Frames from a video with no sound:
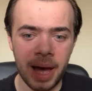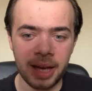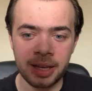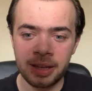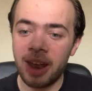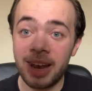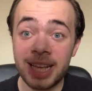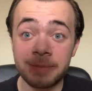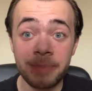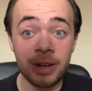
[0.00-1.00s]
back.
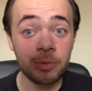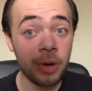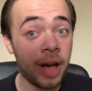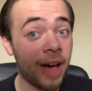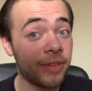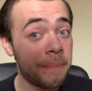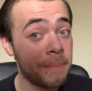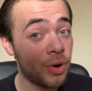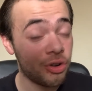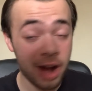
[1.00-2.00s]
Unless Middlesbrough have a
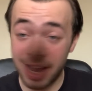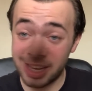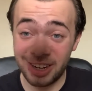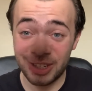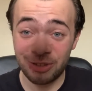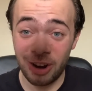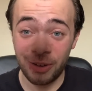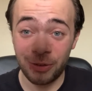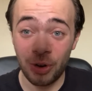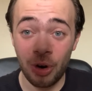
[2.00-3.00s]
miraculous run
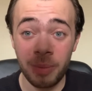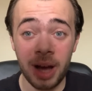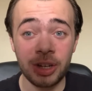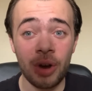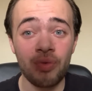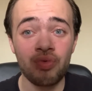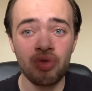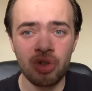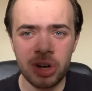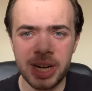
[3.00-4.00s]
of form, I
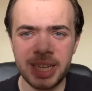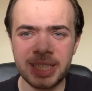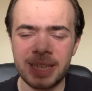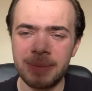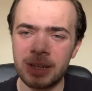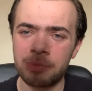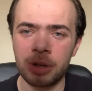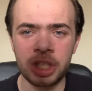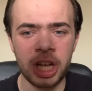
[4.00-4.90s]
don't really see Middlesbrough